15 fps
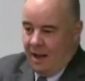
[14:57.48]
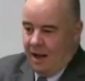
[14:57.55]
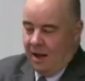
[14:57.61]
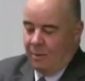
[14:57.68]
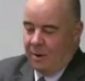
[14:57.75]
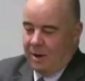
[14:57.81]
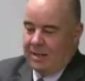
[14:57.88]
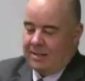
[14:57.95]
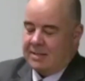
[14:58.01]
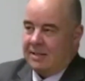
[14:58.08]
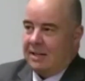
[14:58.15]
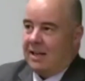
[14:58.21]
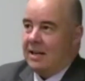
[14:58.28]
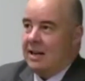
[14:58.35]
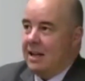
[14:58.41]
I went into
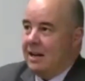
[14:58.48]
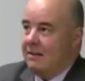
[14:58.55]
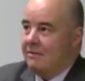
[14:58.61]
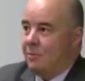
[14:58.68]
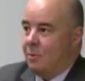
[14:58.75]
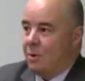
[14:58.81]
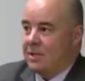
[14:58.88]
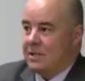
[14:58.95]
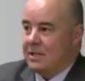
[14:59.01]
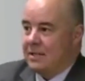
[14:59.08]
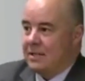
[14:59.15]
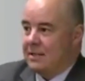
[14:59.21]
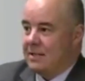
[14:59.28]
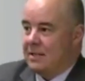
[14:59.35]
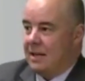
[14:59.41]
the Canadian
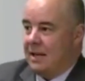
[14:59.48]
Forces,